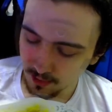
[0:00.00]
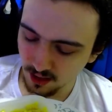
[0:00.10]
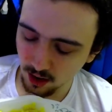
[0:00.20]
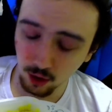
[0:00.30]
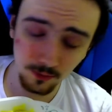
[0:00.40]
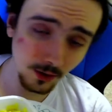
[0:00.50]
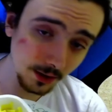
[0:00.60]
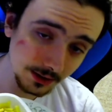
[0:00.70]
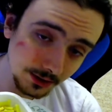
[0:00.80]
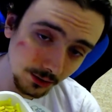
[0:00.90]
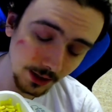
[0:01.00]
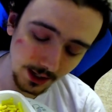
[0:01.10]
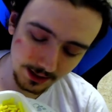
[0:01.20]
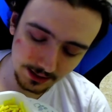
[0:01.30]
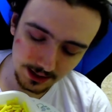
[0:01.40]
Overall, it's okay.
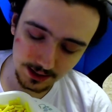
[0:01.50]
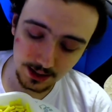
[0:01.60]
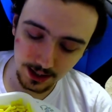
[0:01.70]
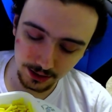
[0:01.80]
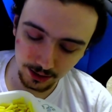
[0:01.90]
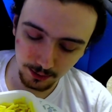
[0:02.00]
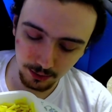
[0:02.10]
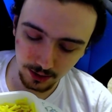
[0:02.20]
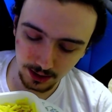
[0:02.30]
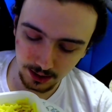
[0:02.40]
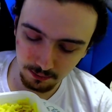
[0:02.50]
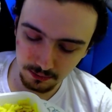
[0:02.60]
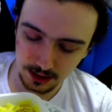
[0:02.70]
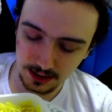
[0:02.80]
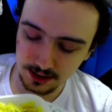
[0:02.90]
I'd say it's actually pretty
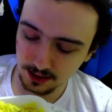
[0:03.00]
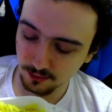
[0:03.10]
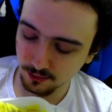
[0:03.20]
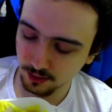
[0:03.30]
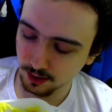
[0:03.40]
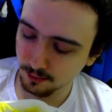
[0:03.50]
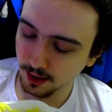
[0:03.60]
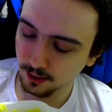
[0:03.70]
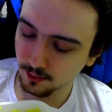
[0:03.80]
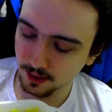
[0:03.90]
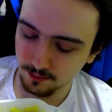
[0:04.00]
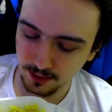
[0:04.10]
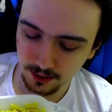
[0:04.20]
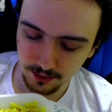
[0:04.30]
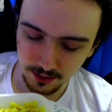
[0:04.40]
decent for a microwave
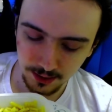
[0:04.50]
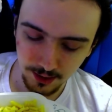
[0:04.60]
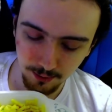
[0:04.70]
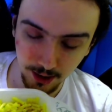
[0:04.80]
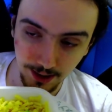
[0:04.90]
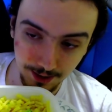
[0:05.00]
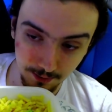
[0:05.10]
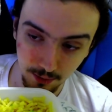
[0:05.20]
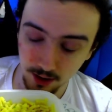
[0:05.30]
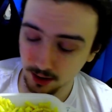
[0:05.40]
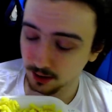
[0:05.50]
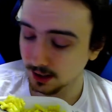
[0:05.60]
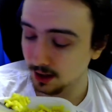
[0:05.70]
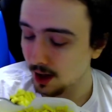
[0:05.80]
meal, plain broccoli.